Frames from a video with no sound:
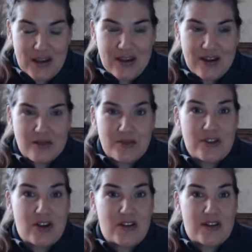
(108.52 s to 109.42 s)
Um,
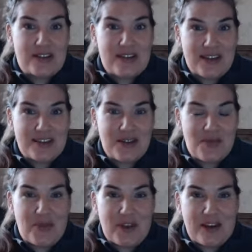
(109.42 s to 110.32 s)
saw the exact
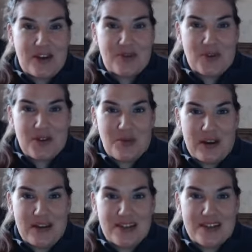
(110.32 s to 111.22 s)
same thing. A friend of
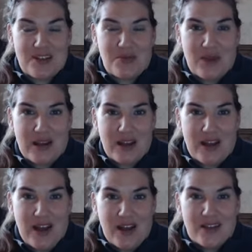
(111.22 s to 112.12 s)
mine sent
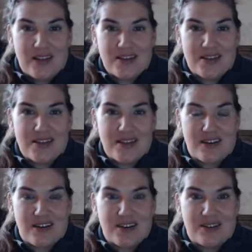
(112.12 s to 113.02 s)
me this
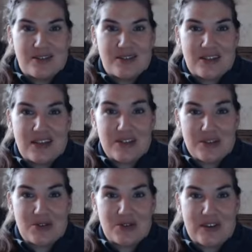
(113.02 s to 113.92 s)
uh,
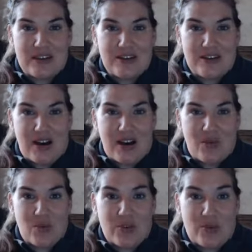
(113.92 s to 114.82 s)
insert that he got
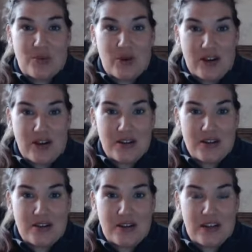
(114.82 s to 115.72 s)
with a
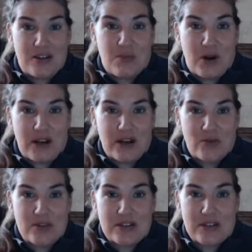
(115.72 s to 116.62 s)
product that he bought. It
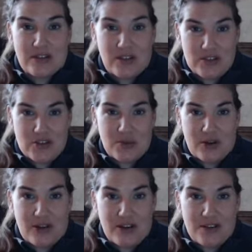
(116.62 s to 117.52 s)
was a technology
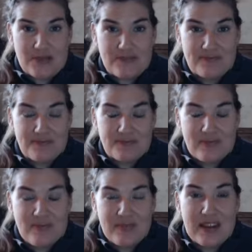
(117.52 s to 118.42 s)
product.
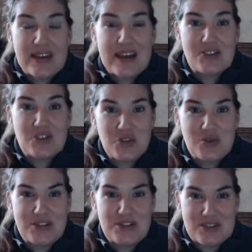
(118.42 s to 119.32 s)
It had two
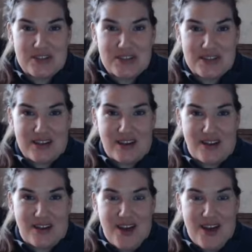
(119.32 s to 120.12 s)
inserts inside.